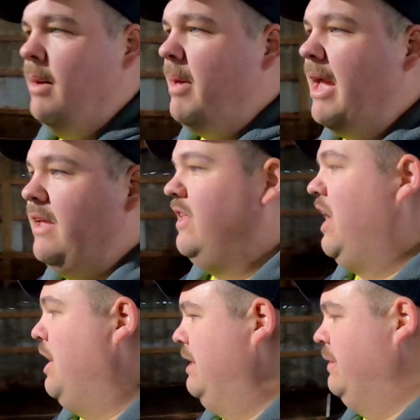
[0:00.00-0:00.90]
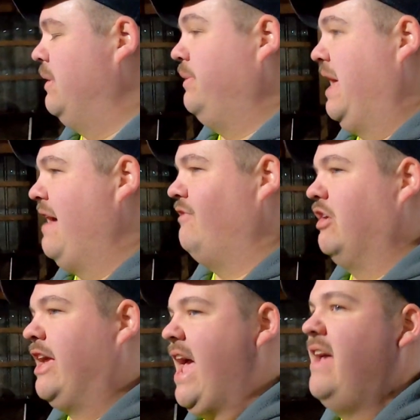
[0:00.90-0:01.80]
I'm back in the area where we have
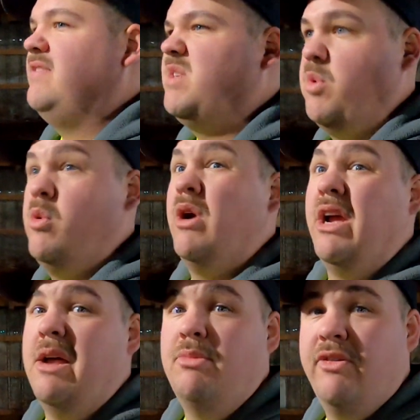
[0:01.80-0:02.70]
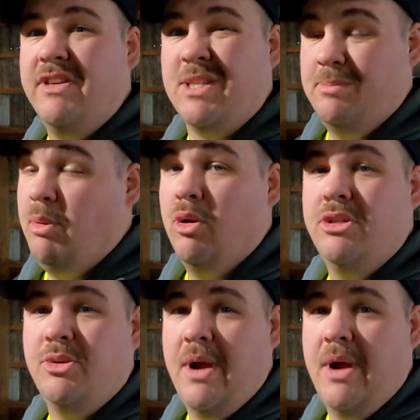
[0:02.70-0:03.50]
our calves, and we're working on moving some boards